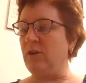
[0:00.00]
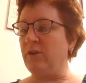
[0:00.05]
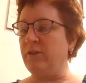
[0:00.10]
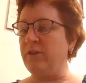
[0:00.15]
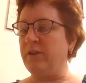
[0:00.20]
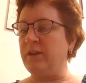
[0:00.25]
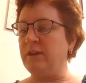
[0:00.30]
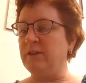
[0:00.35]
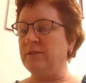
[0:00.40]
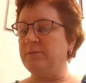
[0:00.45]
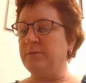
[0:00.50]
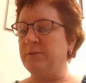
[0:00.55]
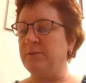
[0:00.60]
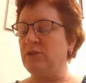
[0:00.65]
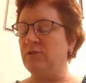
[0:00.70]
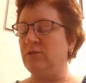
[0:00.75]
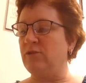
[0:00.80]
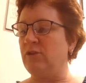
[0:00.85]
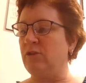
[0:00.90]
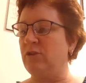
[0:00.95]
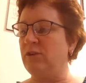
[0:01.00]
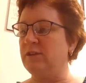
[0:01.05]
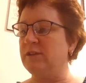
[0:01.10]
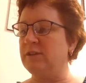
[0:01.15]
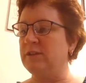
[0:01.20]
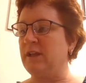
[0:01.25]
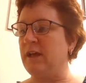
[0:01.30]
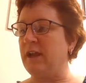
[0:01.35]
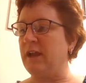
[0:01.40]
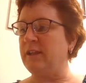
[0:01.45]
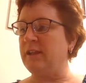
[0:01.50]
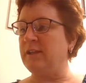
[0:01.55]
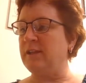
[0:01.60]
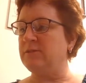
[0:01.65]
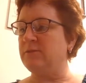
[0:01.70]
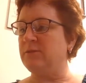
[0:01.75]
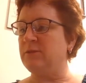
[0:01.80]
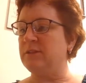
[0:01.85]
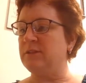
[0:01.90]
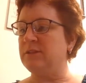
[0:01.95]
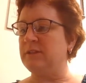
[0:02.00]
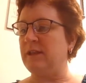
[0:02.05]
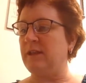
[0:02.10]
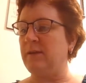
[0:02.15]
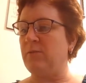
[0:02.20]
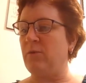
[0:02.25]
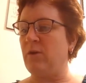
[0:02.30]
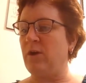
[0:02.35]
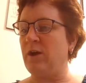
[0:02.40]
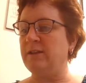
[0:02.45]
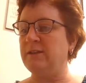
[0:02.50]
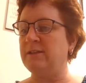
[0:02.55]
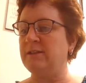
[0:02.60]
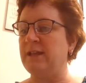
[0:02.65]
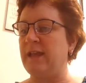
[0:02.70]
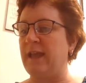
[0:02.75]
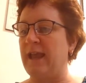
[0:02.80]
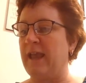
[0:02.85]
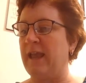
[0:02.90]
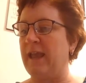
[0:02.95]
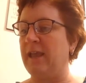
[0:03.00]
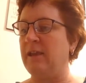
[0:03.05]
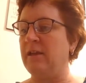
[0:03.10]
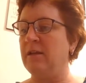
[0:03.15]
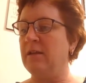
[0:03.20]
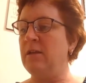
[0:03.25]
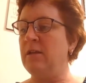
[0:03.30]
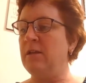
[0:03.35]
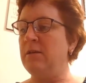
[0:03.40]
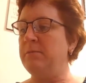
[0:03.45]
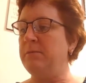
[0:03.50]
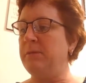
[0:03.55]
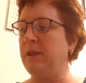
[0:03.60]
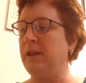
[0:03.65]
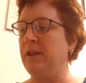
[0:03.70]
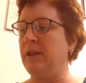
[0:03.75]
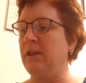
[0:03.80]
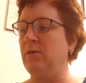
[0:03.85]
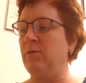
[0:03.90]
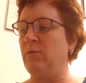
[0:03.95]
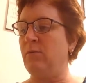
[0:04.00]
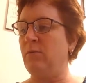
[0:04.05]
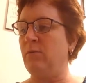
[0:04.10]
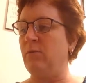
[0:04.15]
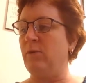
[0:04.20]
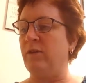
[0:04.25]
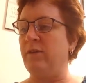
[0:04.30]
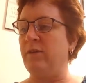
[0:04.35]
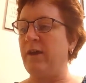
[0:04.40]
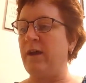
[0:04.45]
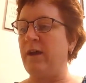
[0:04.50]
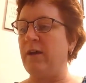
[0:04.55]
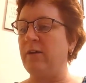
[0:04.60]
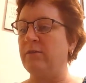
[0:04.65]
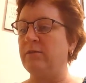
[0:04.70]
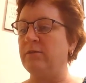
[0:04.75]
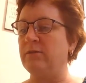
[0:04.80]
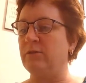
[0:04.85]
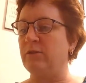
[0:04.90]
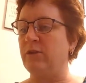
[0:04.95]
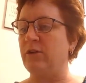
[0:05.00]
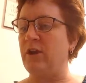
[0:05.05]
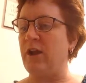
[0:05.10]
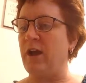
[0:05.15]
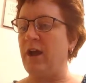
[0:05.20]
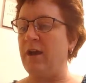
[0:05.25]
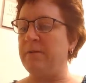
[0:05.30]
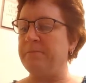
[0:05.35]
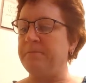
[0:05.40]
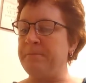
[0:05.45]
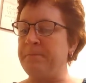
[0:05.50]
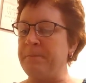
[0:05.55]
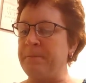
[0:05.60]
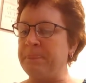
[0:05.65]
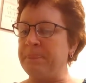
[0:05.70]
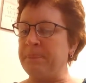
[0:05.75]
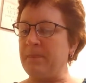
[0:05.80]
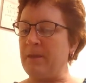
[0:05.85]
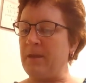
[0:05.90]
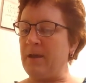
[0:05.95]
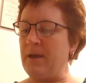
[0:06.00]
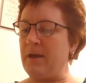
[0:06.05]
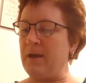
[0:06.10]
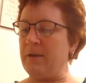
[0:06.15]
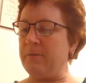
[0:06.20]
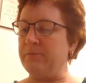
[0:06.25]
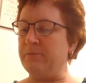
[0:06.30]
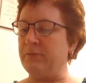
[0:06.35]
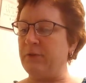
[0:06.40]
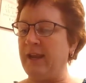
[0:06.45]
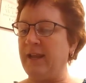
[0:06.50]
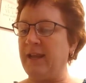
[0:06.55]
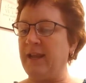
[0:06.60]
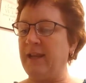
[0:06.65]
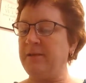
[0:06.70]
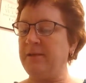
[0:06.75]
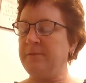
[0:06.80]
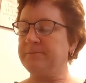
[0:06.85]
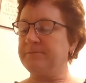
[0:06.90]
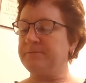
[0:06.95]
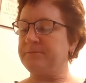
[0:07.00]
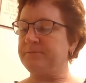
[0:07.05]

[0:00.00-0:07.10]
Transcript: all these, but you'll notice a lot of these were the same ones. A meaning without or not. Brady